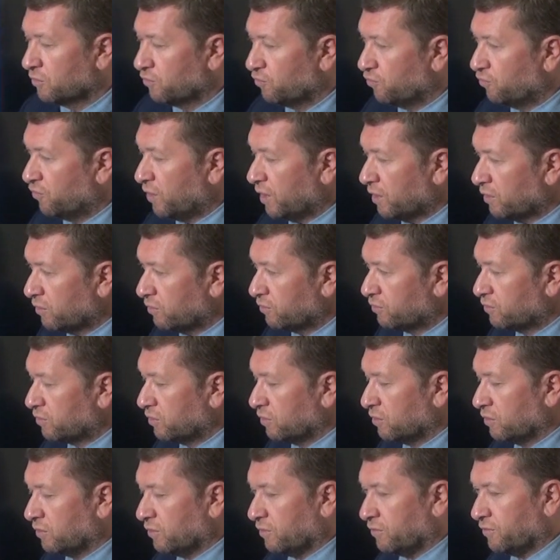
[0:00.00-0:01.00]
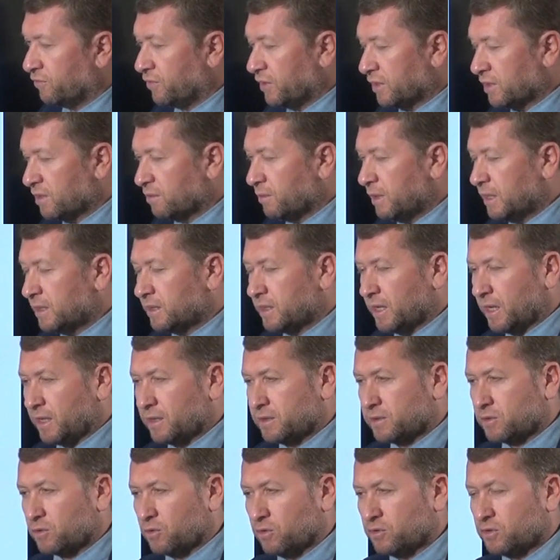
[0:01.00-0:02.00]
One of the
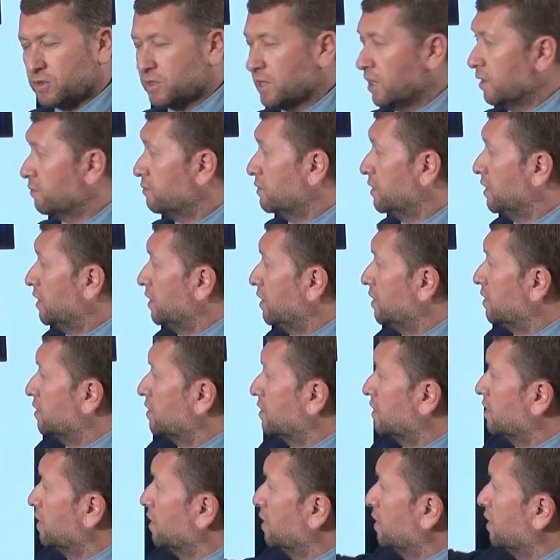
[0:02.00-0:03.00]
fundamentals concept is